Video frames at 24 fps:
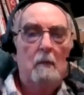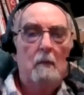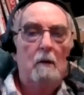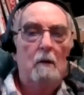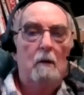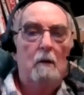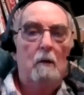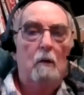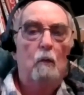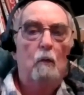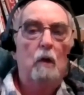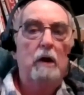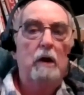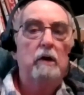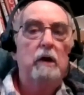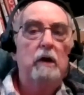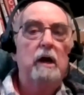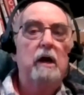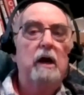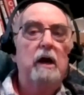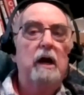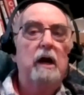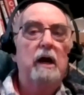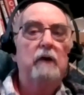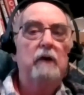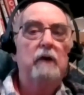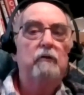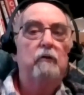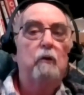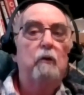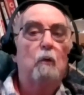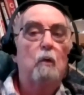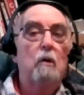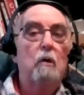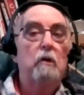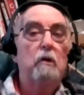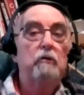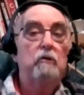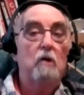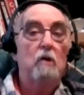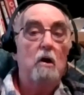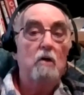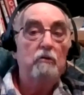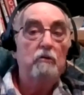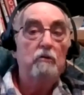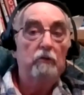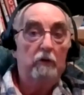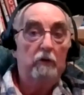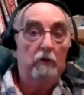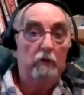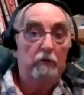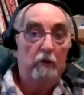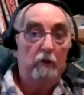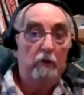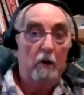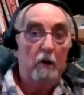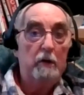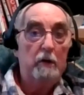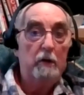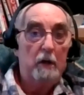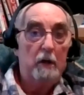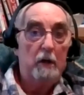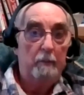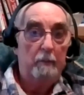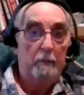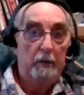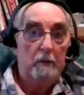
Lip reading: Well, it's the world's largest consulting company.